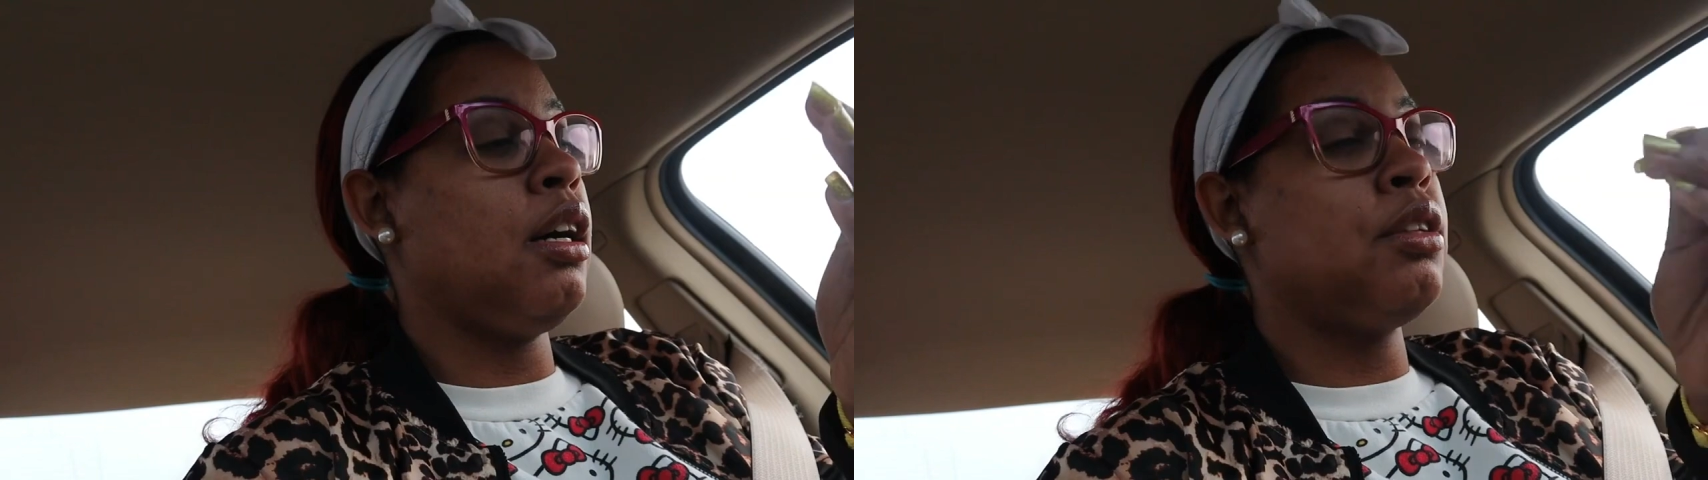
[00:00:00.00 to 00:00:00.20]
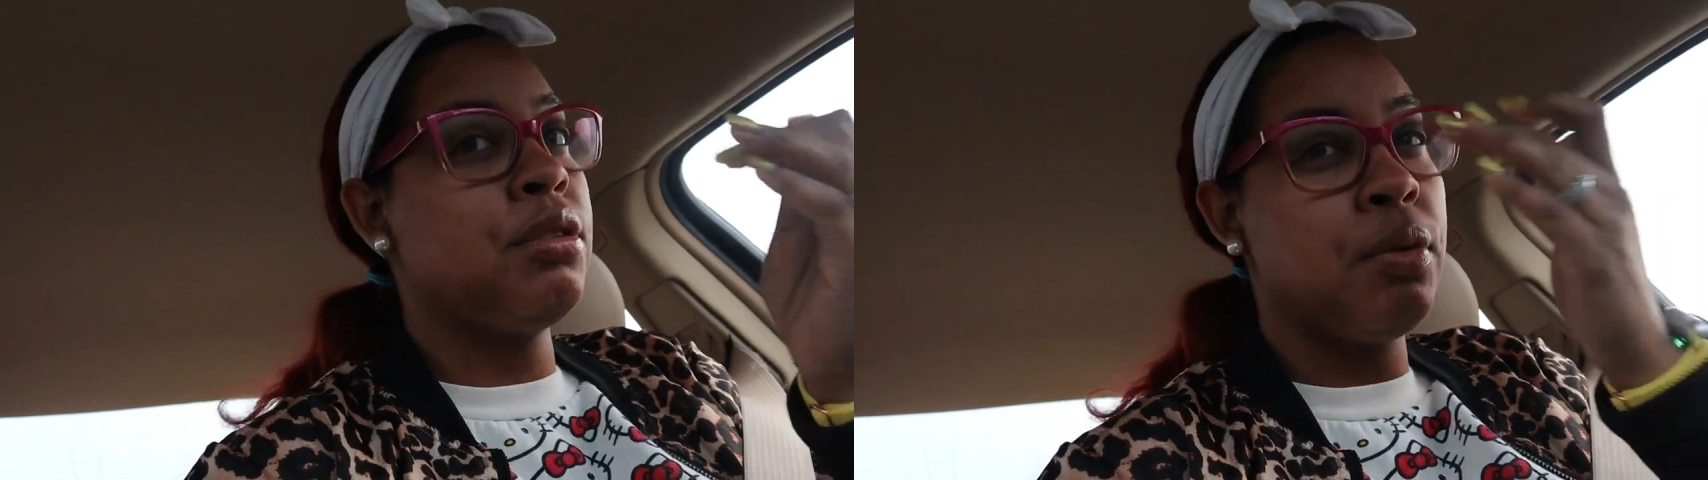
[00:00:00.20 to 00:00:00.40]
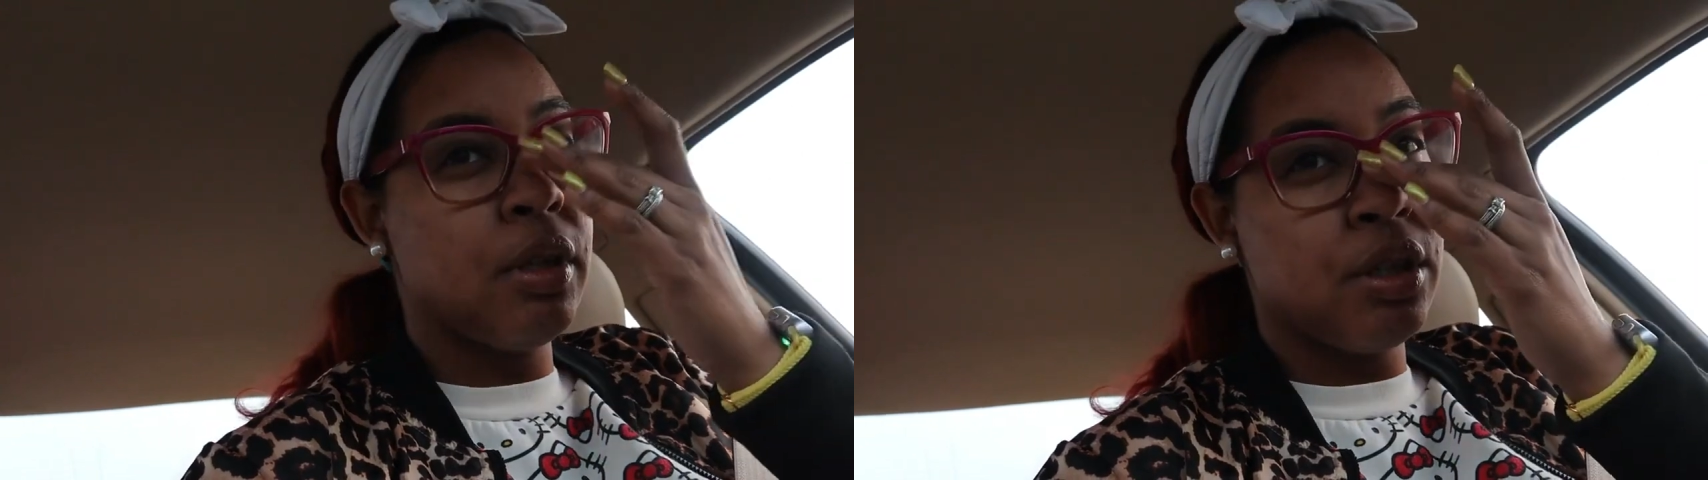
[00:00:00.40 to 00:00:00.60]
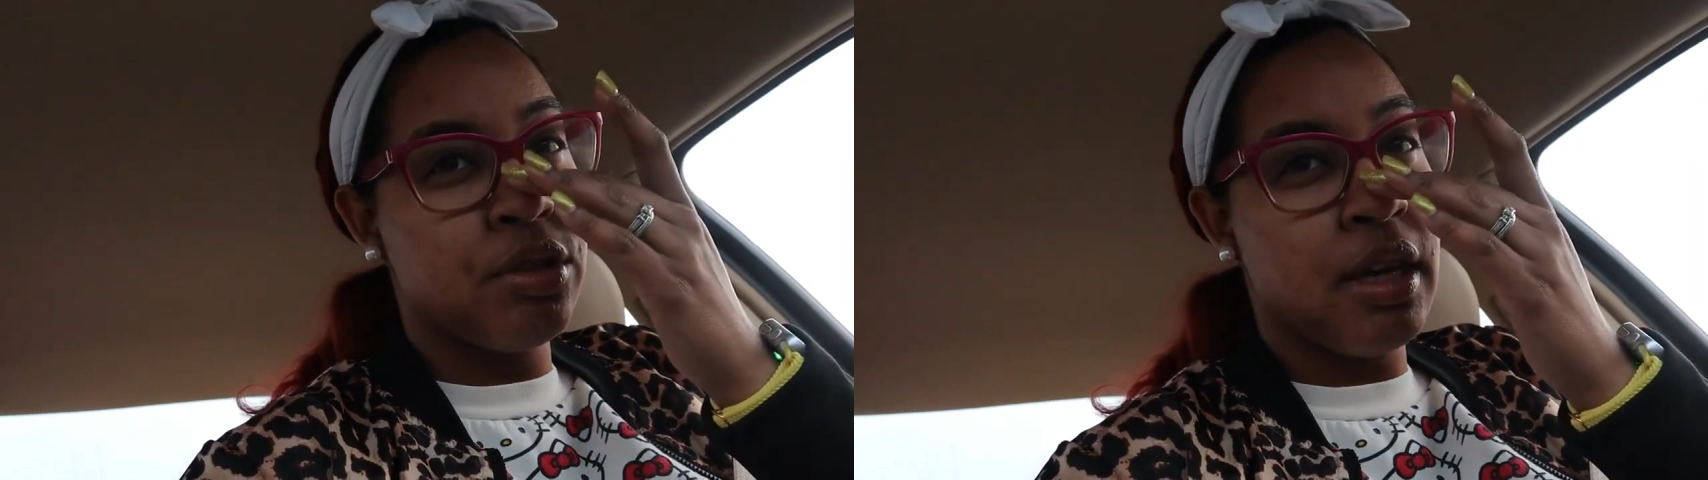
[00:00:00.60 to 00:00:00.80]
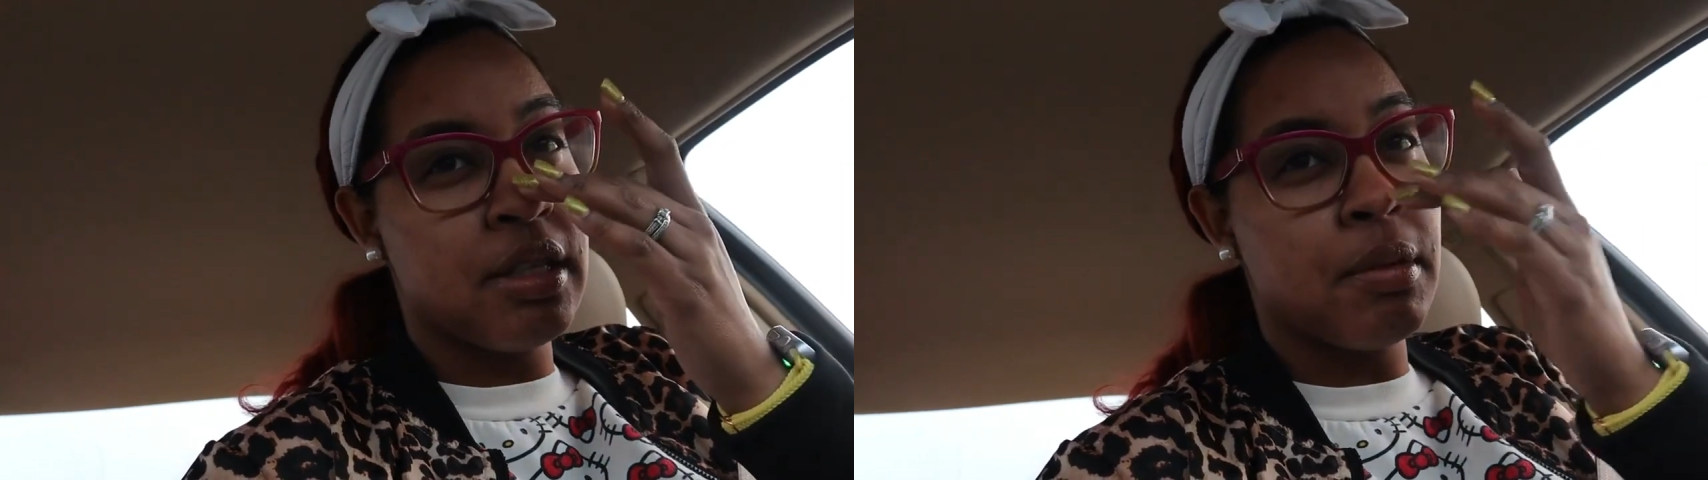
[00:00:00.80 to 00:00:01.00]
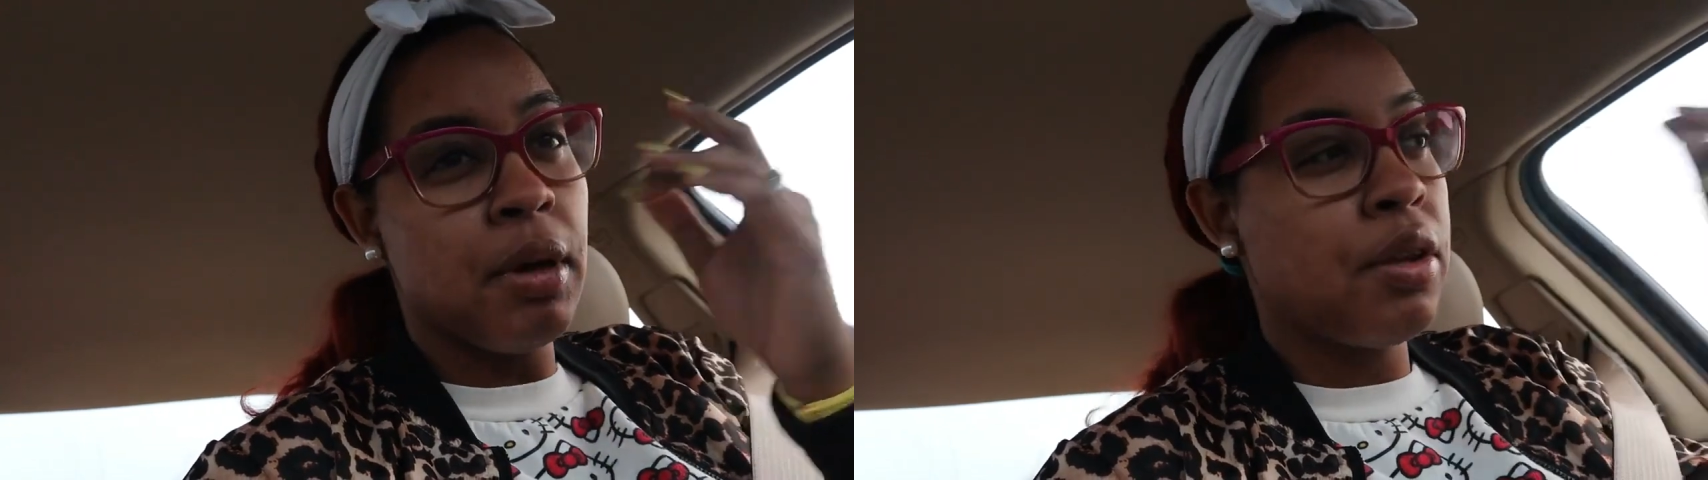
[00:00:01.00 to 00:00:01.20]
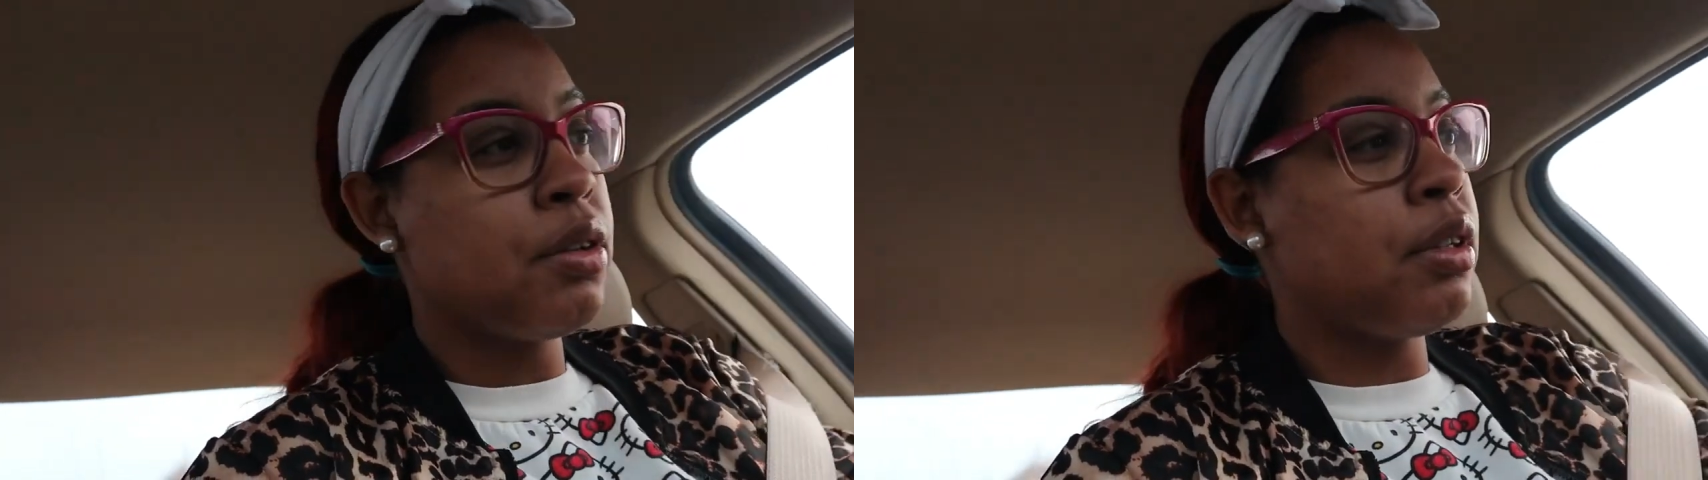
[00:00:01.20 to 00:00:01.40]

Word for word: I do want to try some other